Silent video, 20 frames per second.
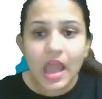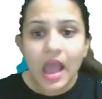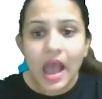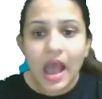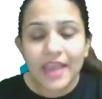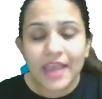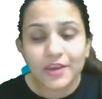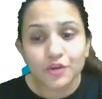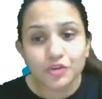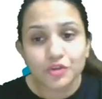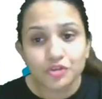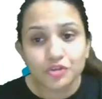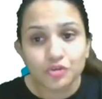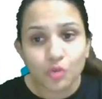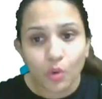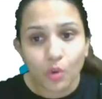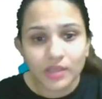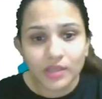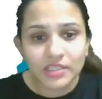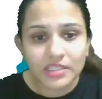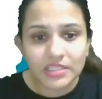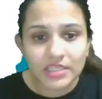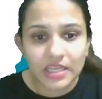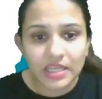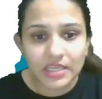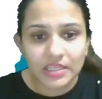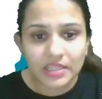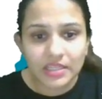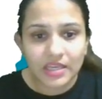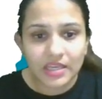I could not eat
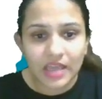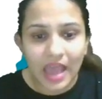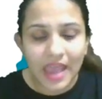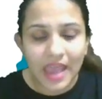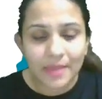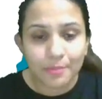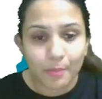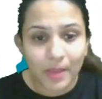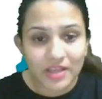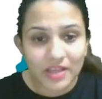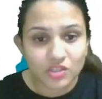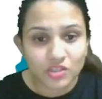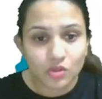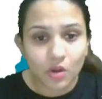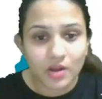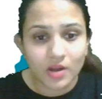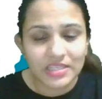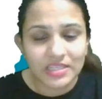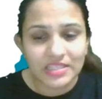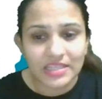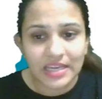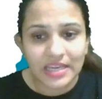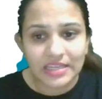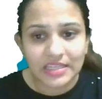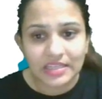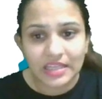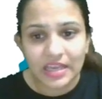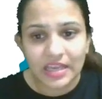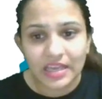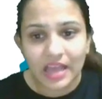anything. I must not eat
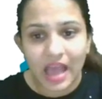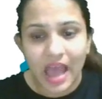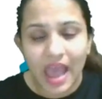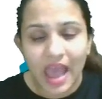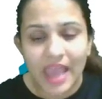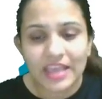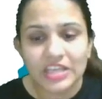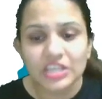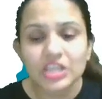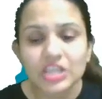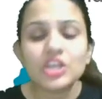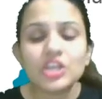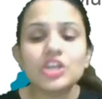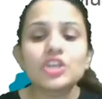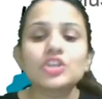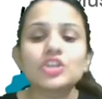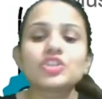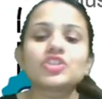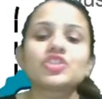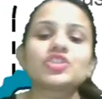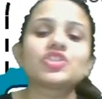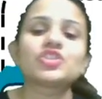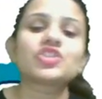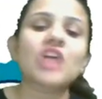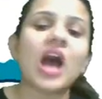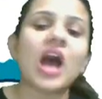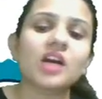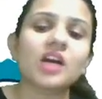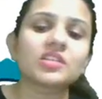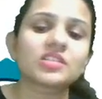anything. I
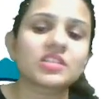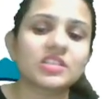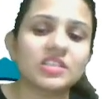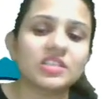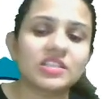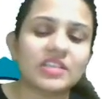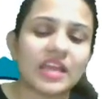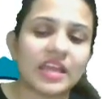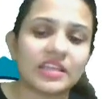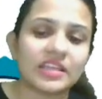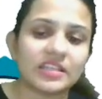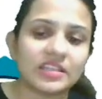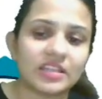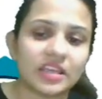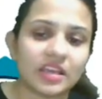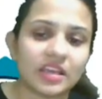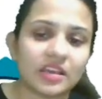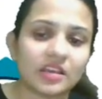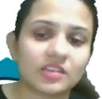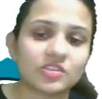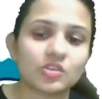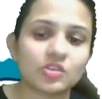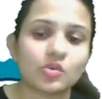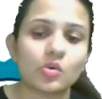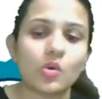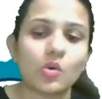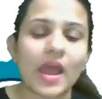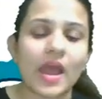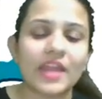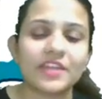shan't eat anything.
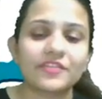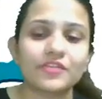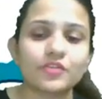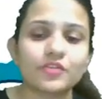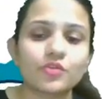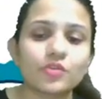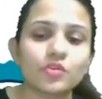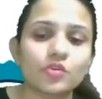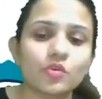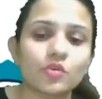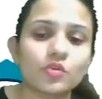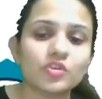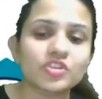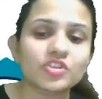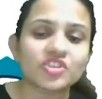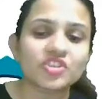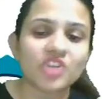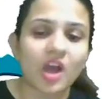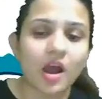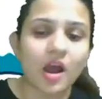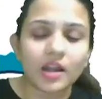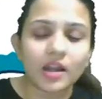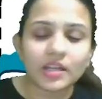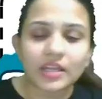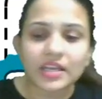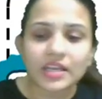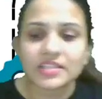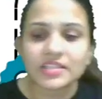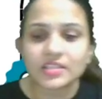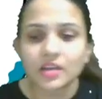So, and if you don't know, shan't
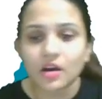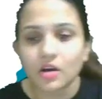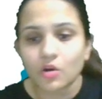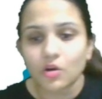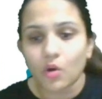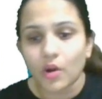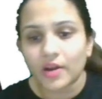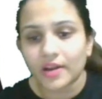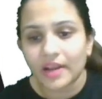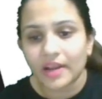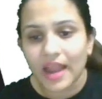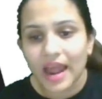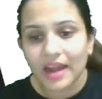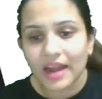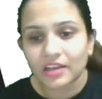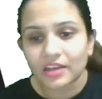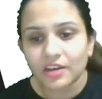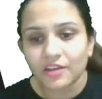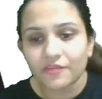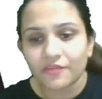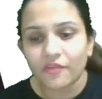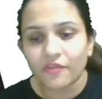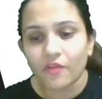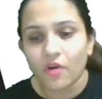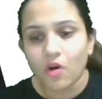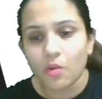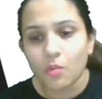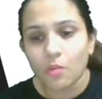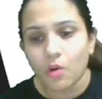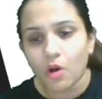is a contracted
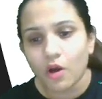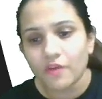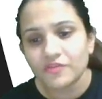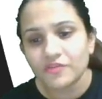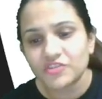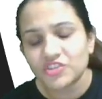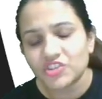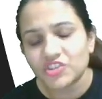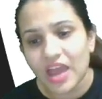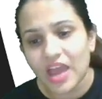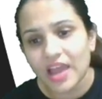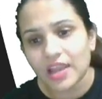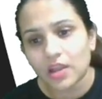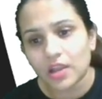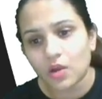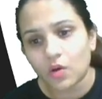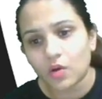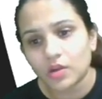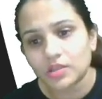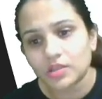form of shall not.